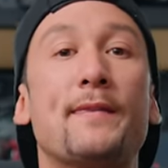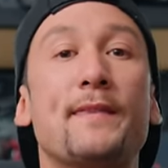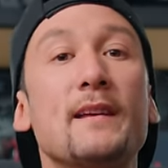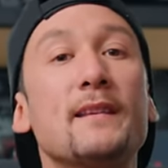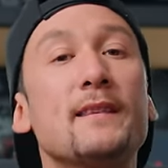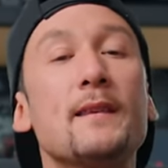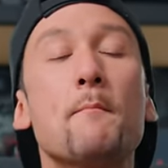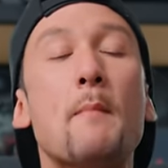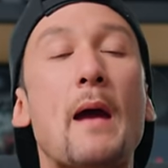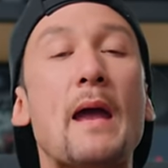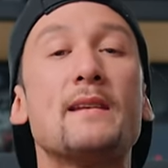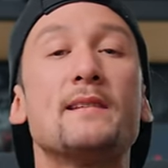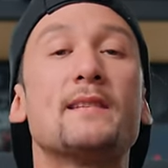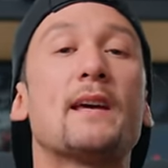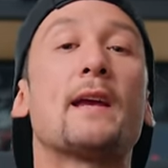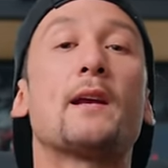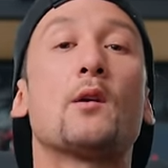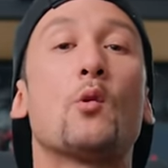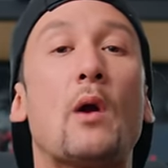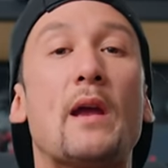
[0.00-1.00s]
think the main
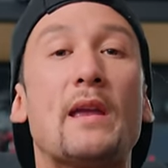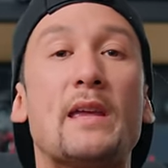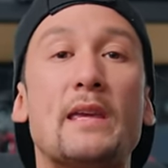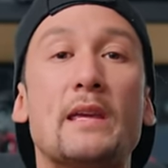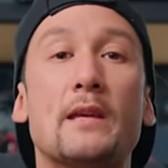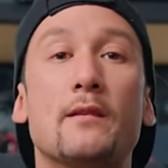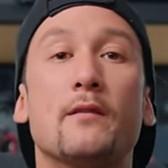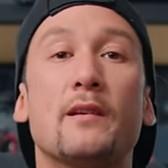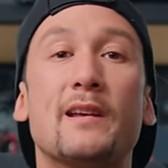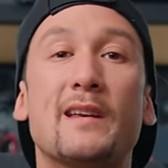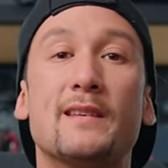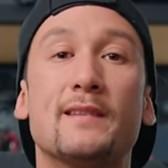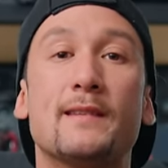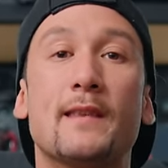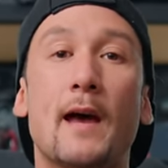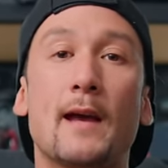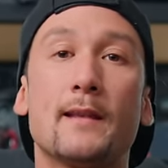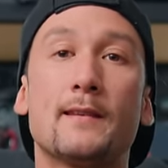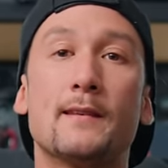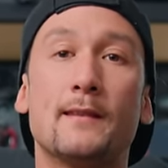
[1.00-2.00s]
takeaway here is
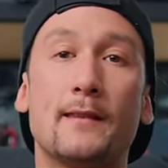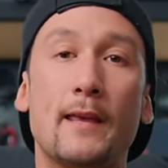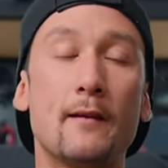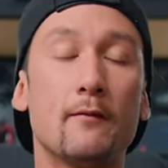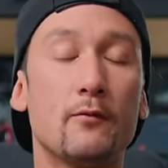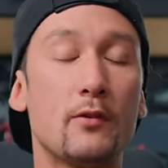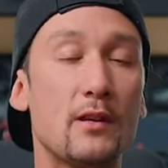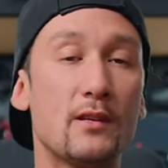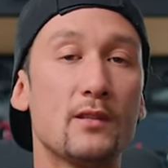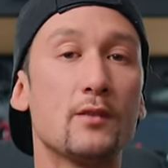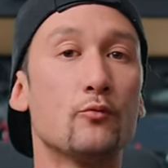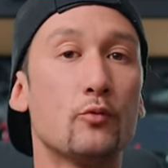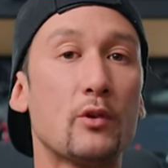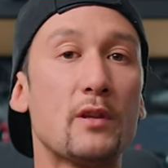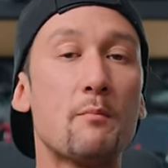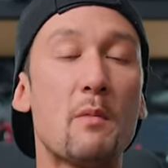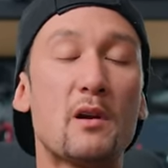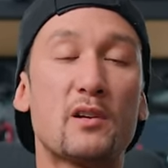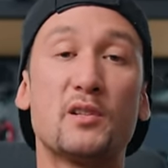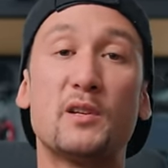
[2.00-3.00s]
that there isn't
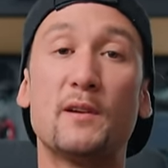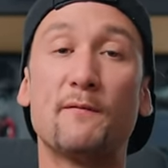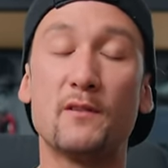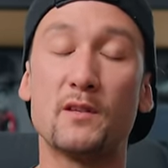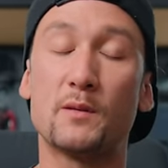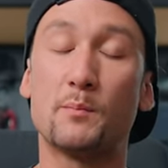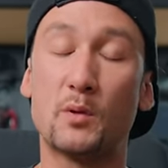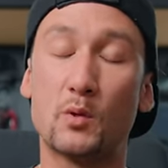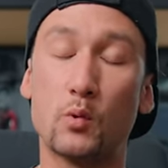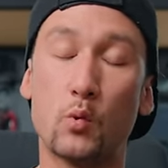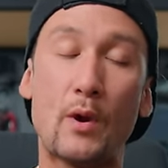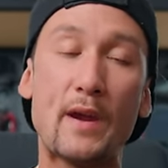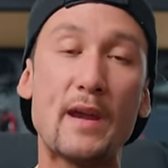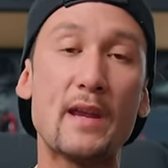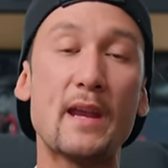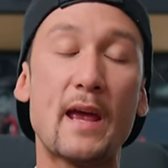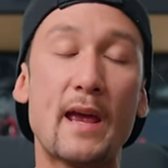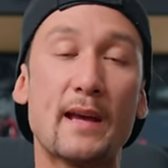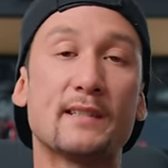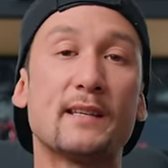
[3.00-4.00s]
really much difference
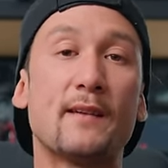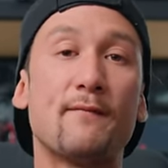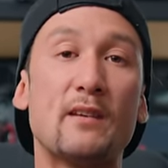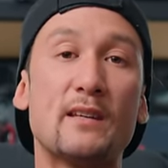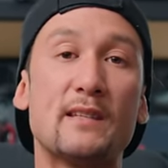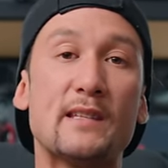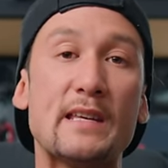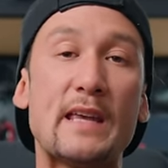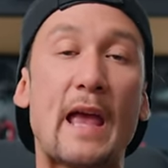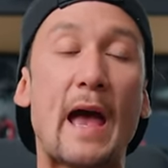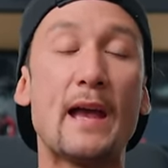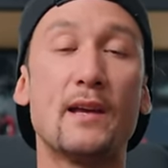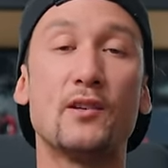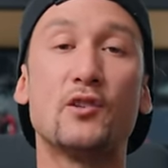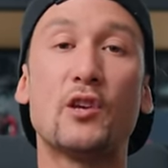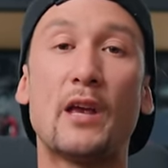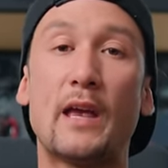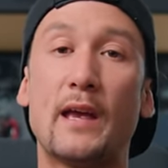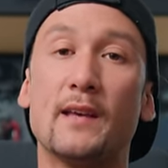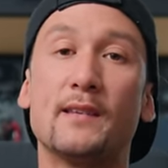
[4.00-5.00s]
between XAVC
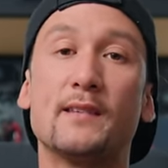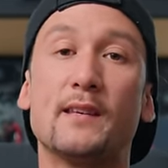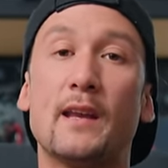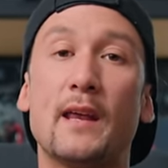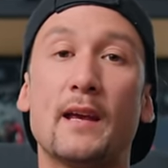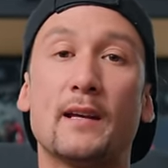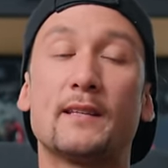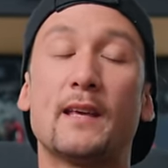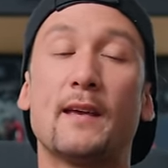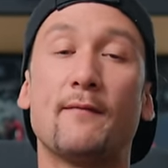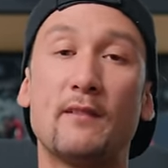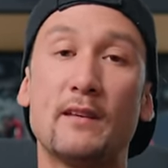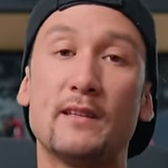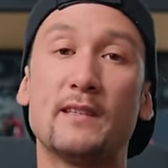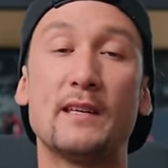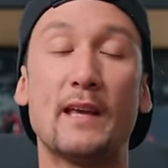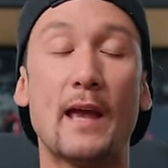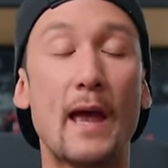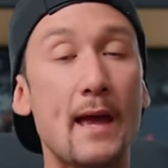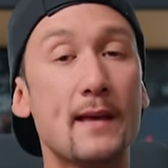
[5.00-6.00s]
HS and
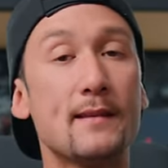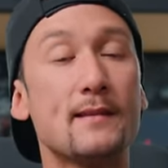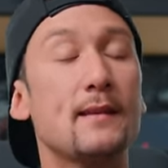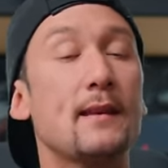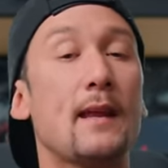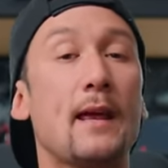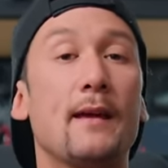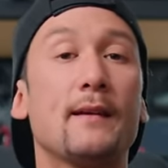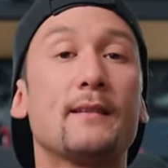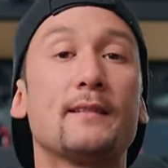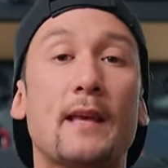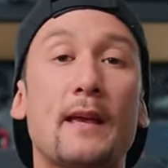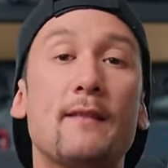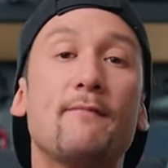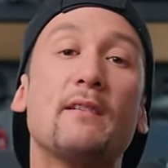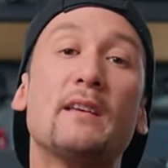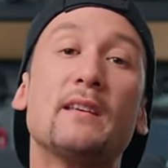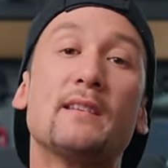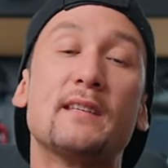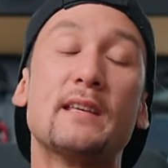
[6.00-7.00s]
XAVC S and
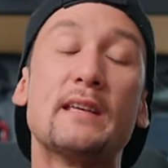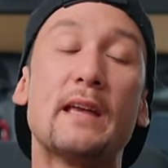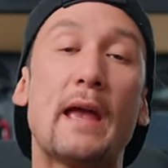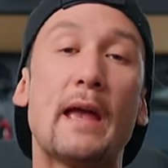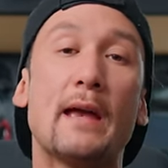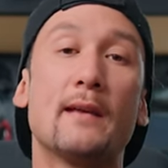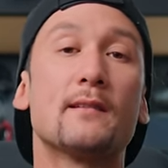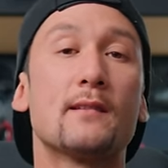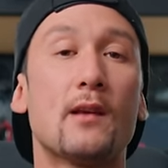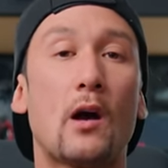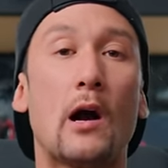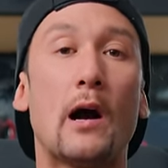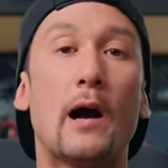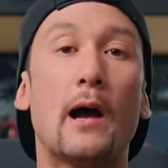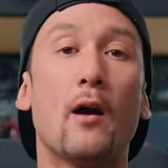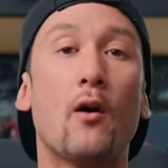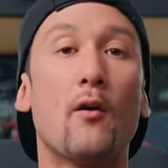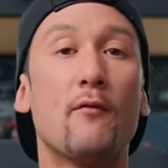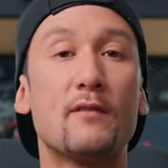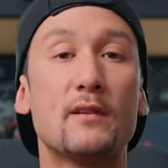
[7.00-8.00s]
XAVC
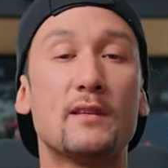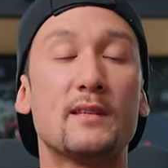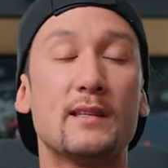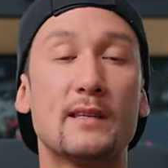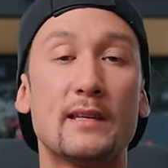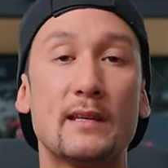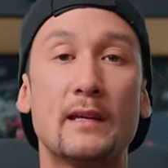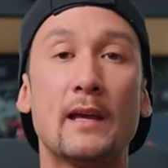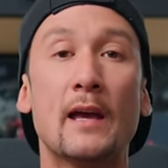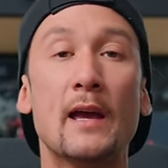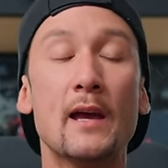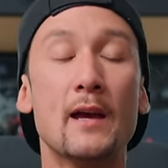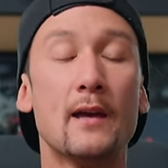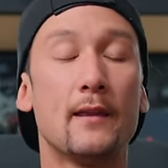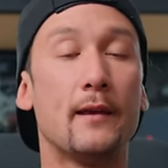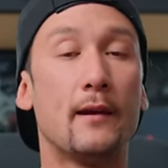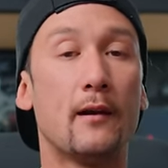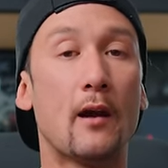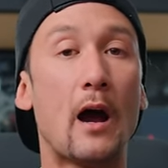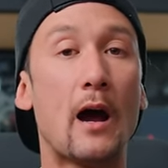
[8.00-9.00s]
S-I. Obviously,
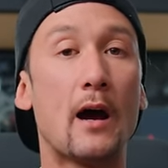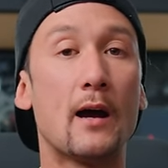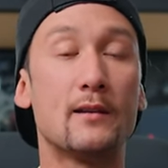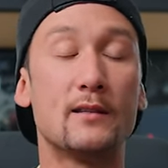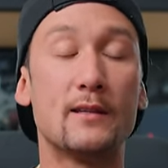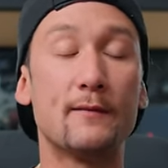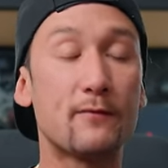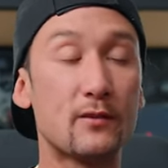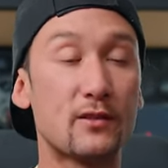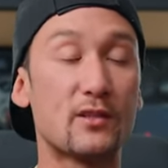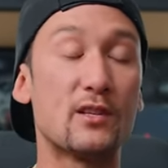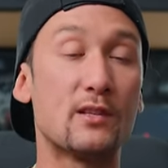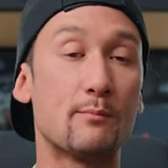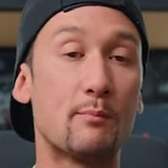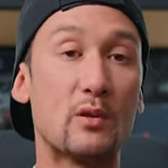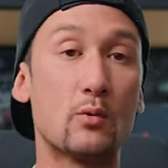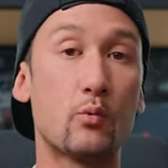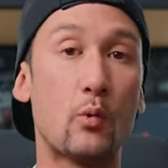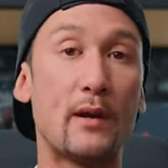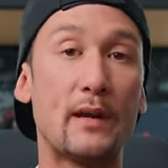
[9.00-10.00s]
there are differences
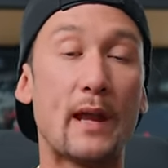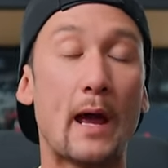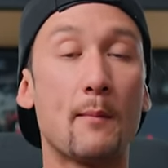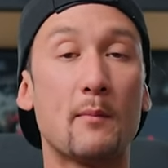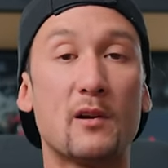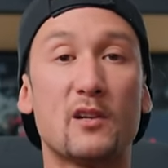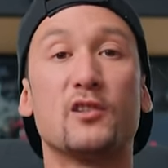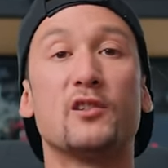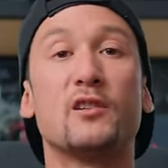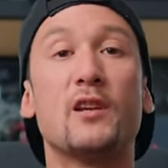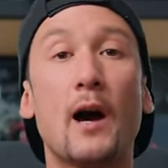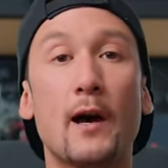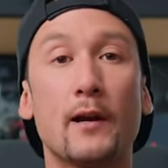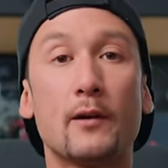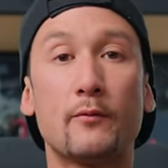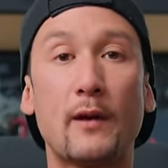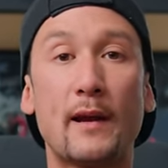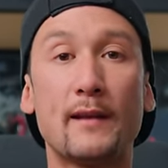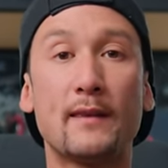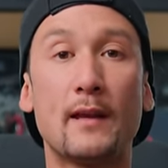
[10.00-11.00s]
between how much data
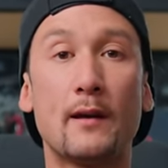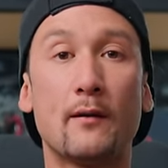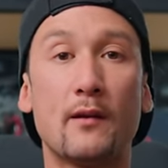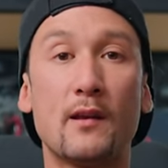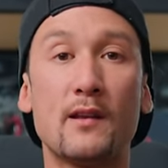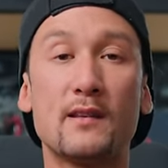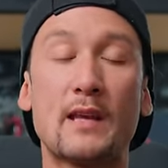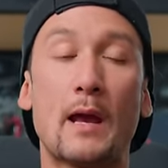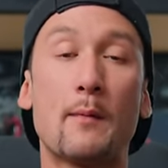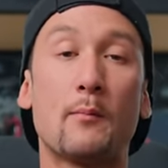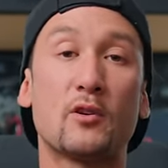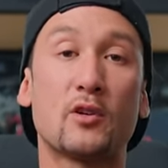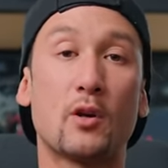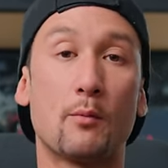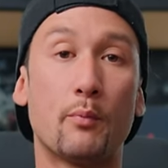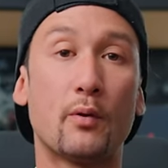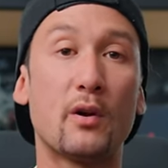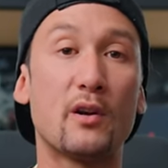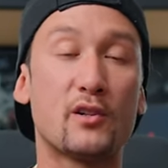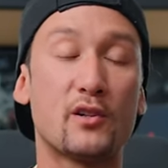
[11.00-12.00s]
rate there is, how much
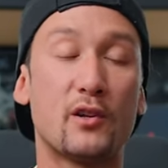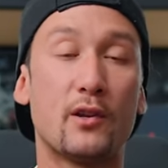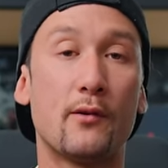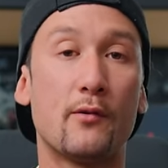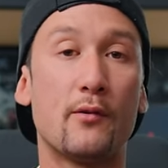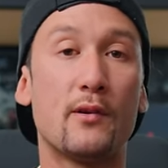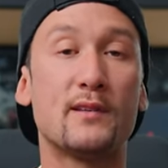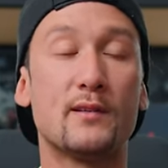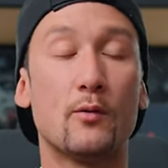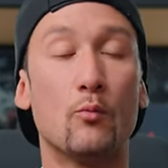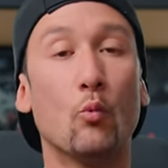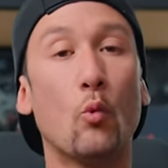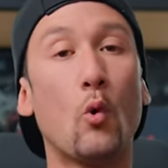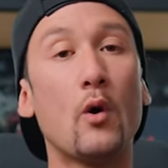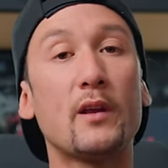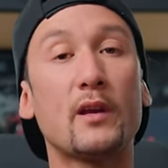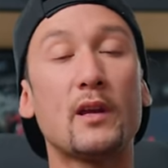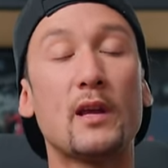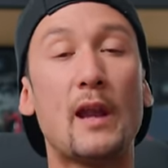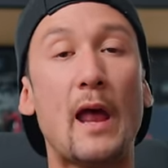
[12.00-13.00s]
compression there is, and
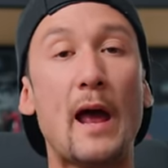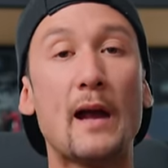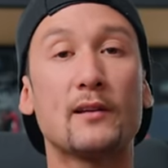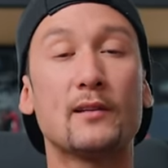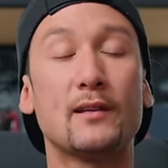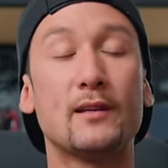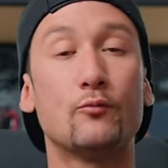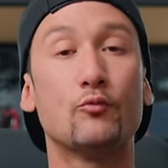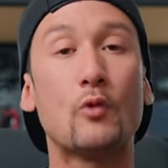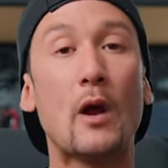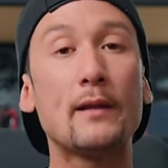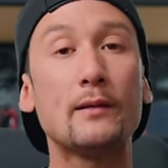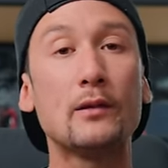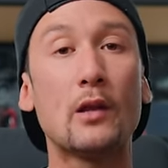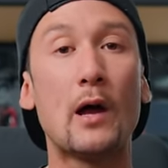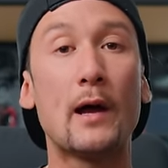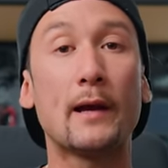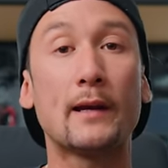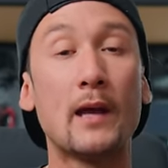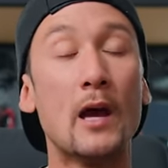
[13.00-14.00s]
what it can actually run
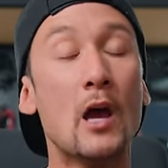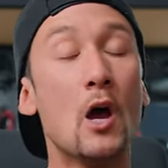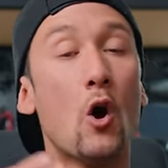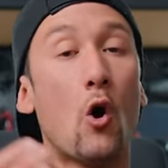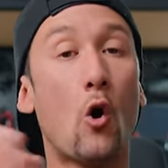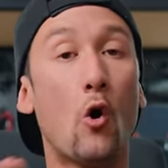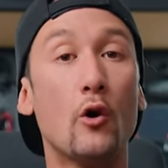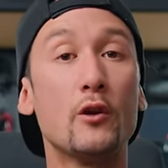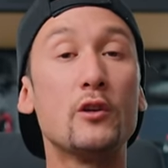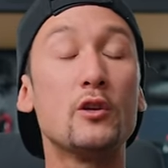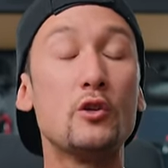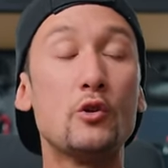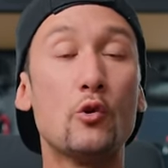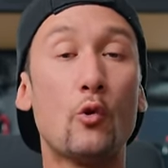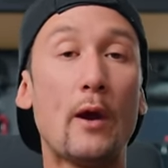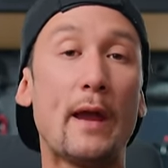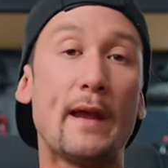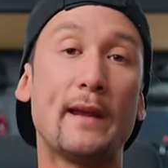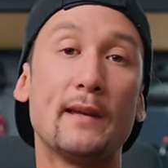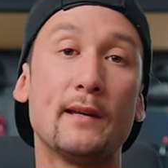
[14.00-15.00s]
like on
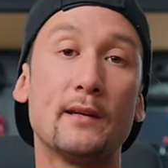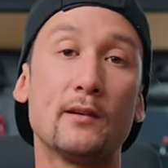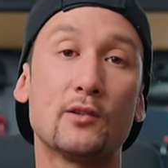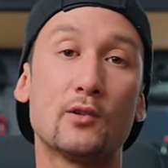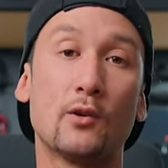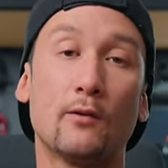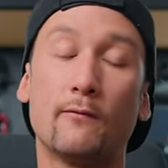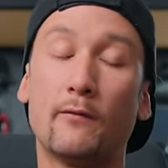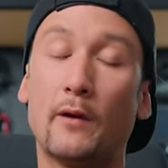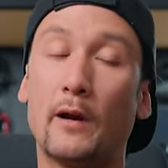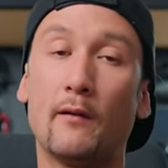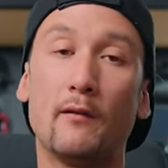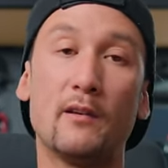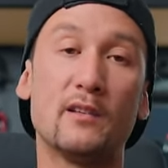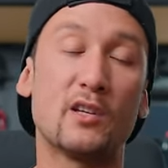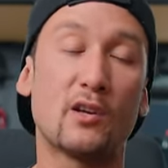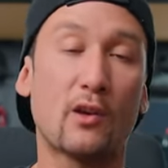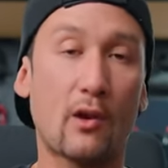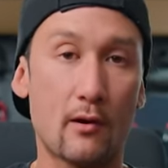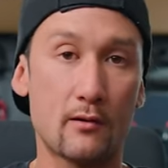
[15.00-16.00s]
your editing software.
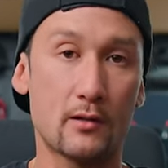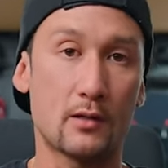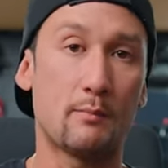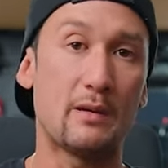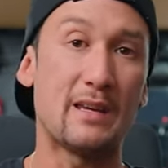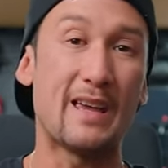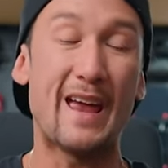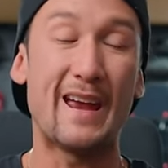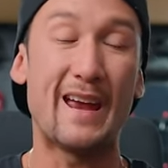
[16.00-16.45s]
Is it going to be